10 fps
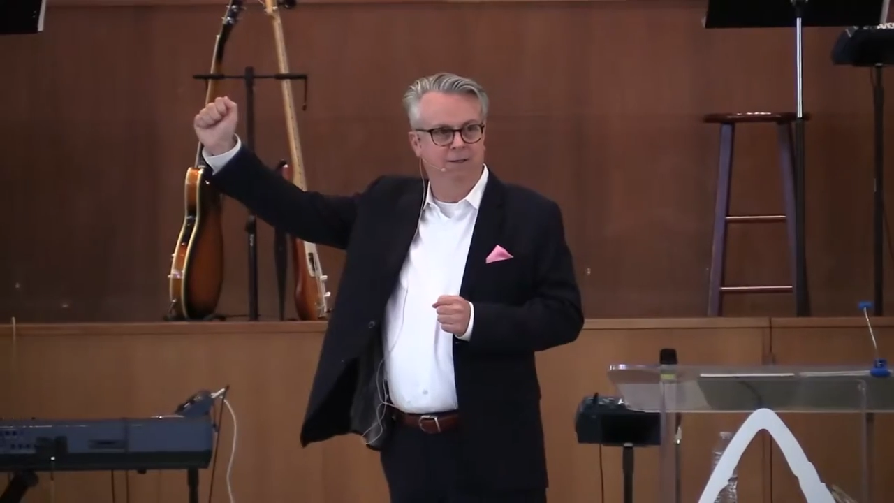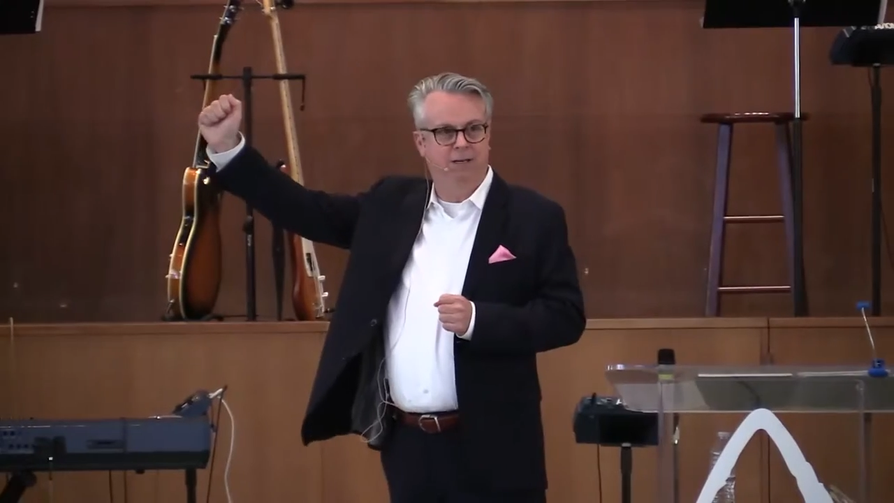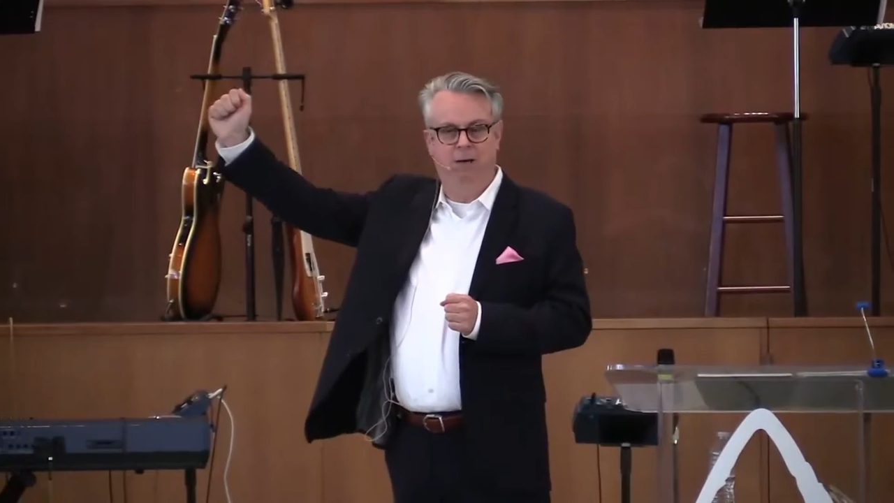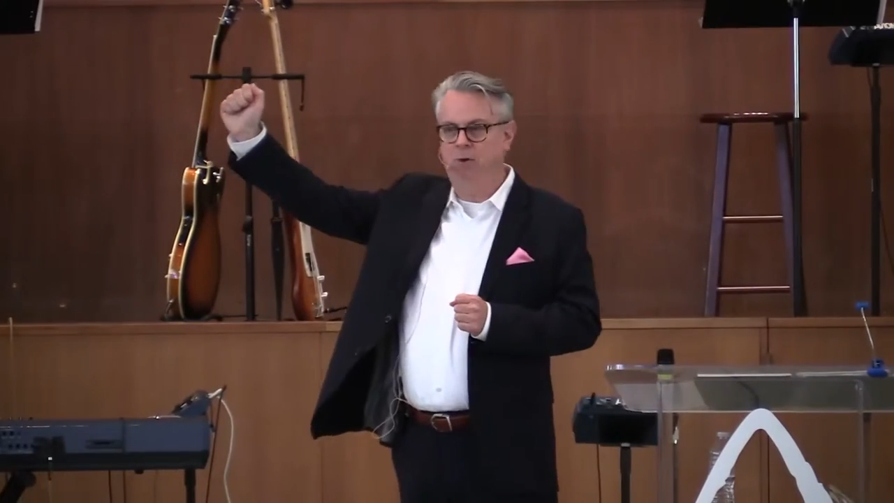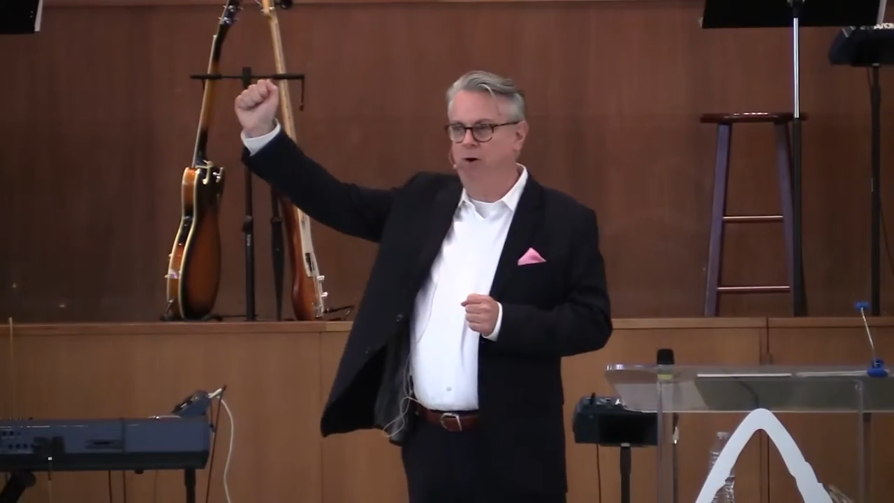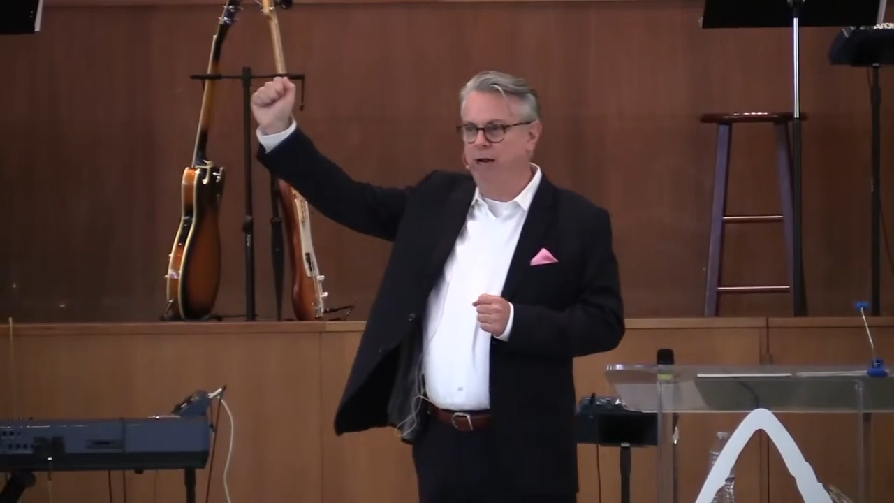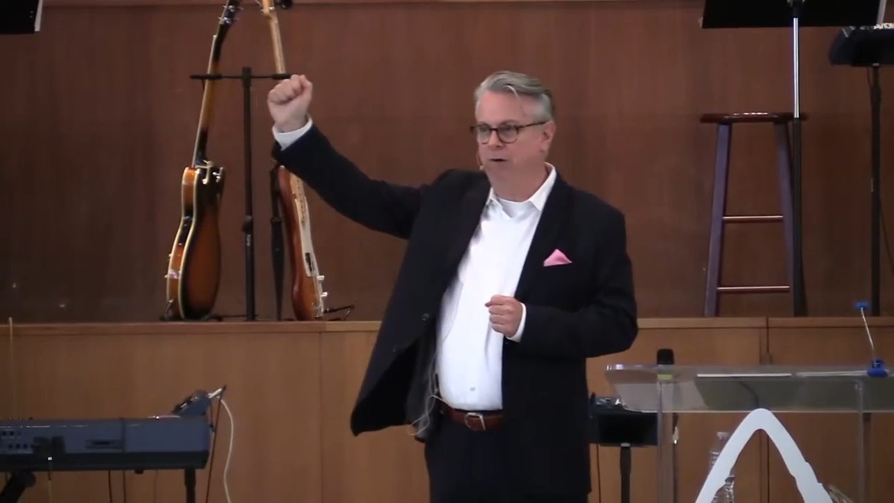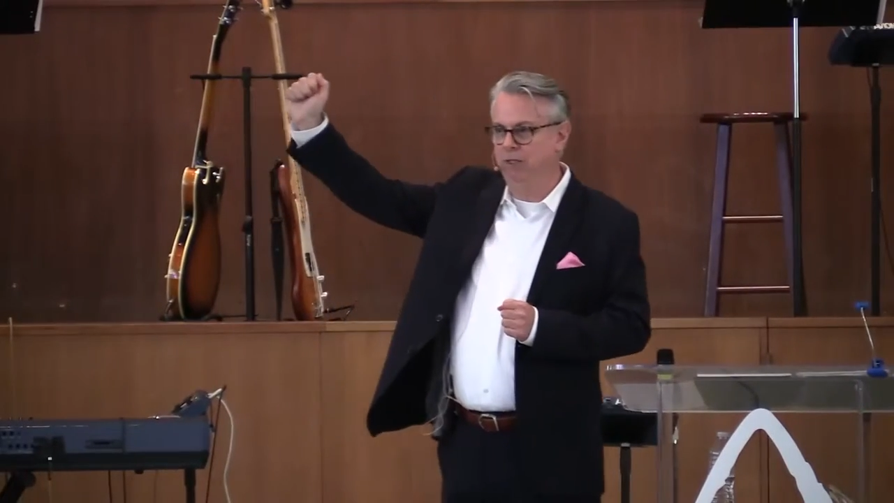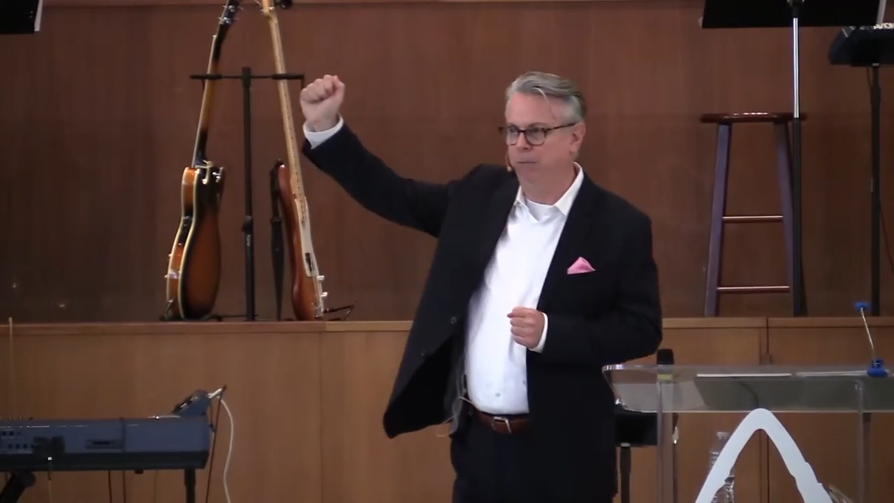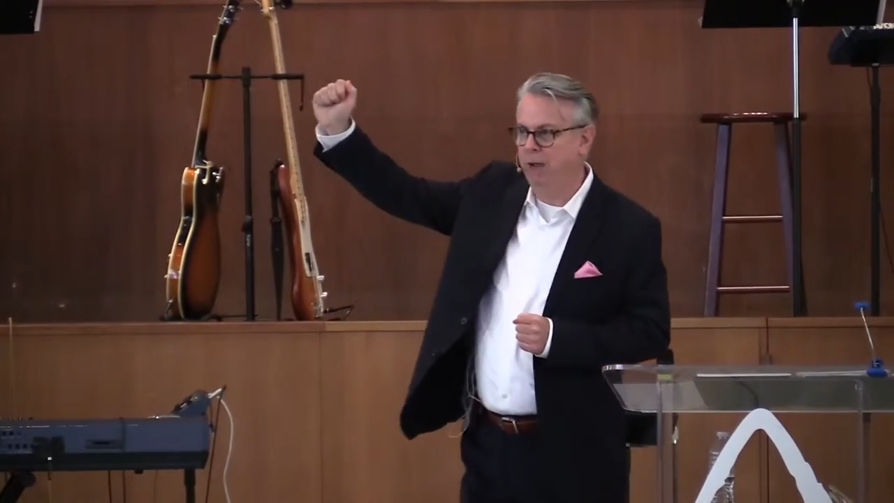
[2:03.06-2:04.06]
Come on, I
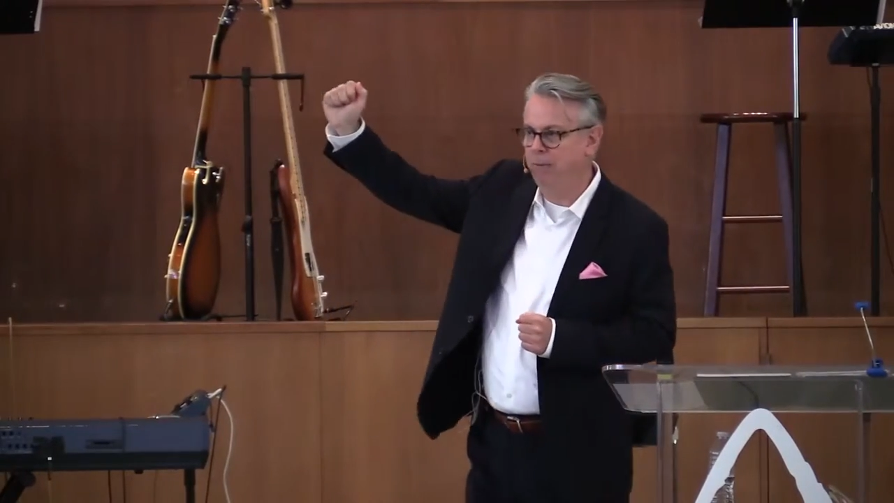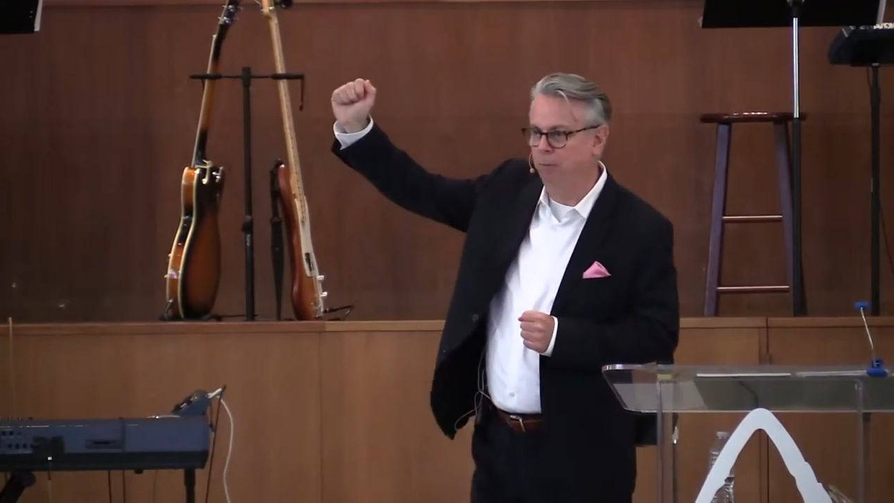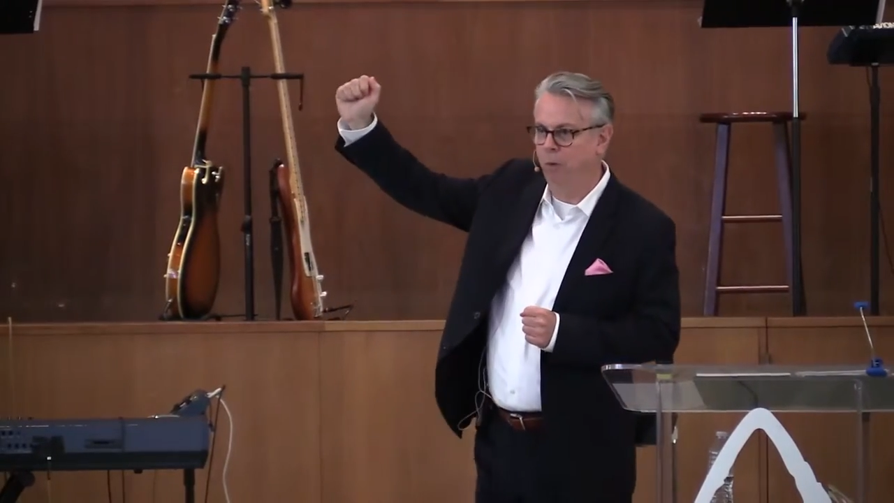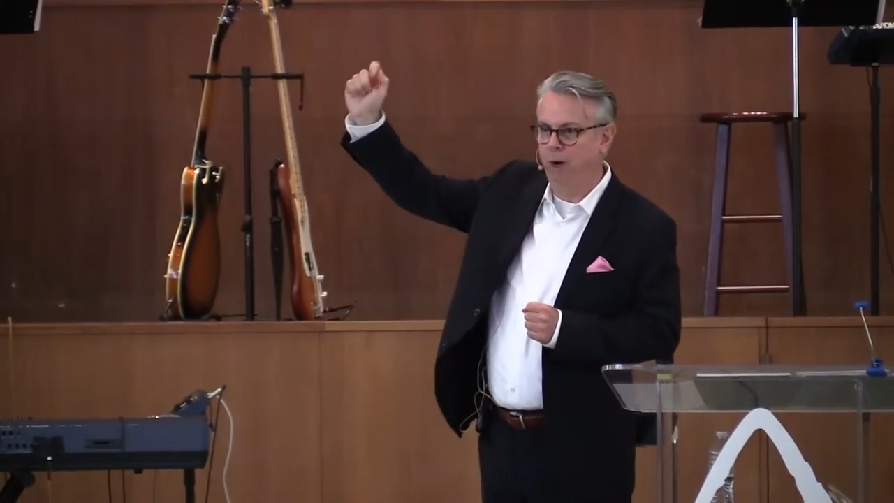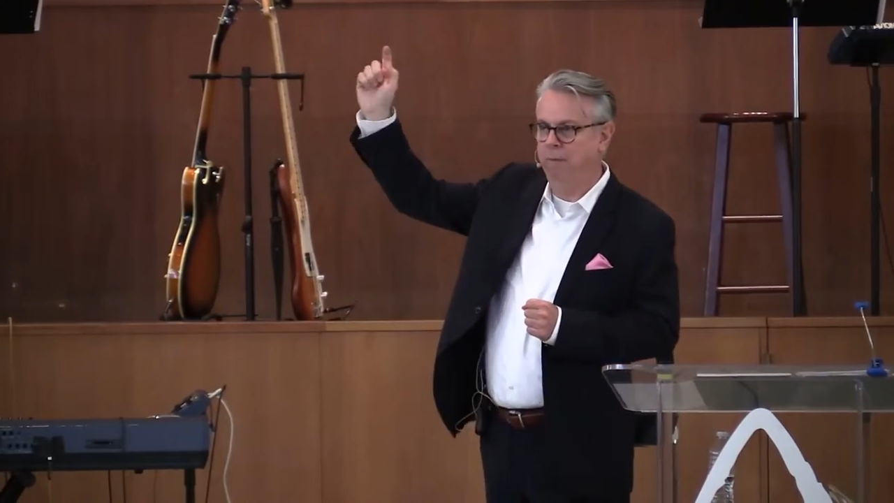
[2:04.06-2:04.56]
was a paper boy.